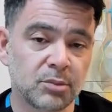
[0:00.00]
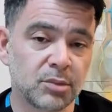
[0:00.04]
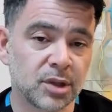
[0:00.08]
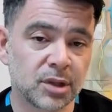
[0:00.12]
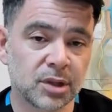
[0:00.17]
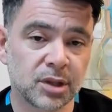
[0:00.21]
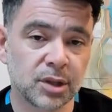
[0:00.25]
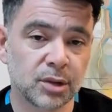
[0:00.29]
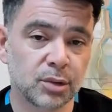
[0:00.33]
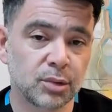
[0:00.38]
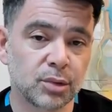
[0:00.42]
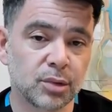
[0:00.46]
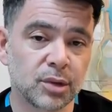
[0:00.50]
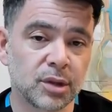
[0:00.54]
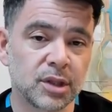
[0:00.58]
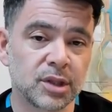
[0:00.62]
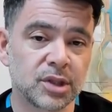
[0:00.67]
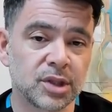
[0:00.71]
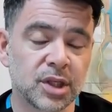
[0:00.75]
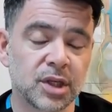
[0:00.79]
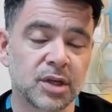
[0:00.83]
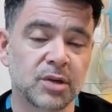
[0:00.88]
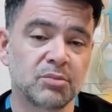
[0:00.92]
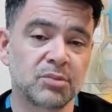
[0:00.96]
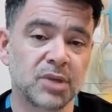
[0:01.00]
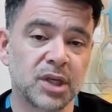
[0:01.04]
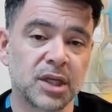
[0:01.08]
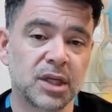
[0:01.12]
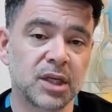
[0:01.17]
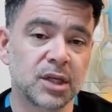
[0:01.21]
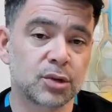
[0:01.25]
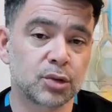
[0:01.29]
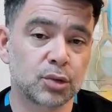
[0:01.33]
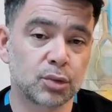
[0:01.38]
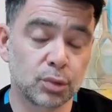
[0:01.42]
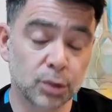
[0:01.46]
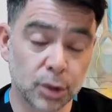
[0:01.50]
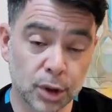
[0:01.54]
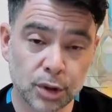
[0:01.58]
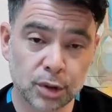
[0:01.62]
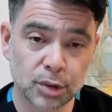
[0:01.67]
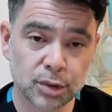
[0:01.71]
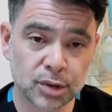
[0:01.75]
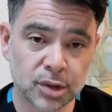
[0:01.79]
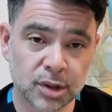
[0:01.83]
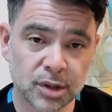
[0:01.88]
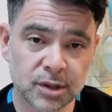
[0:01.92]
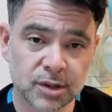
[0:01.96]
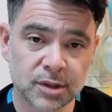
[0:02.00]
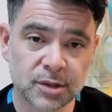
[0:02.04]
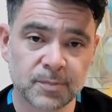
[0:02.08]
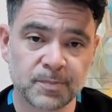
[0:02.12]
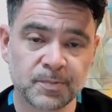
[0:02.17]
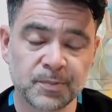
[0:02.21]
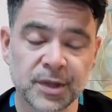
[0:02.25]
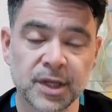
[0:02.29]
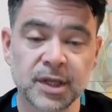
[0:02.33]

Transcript: containing the active ingredient metoprolol